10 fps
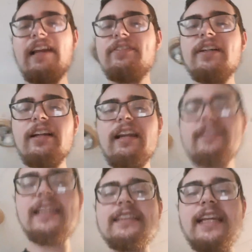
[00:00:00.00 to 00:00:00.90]
if you're gonna have
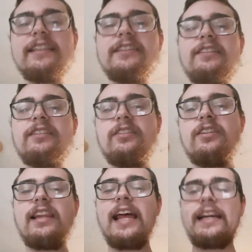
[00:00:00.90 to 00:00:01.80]
these kids
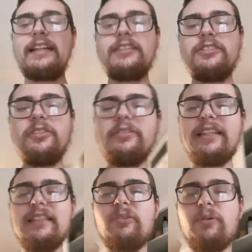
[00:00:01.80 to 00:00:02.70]
like doing
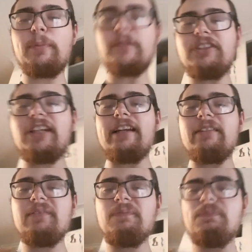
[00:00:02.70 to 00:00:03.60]
this horrible shit,
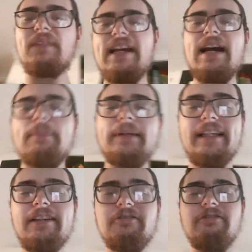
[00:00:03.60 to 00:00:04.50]
they gotta be
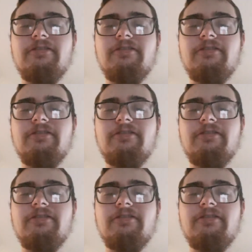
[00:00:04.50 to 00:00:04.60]
cute.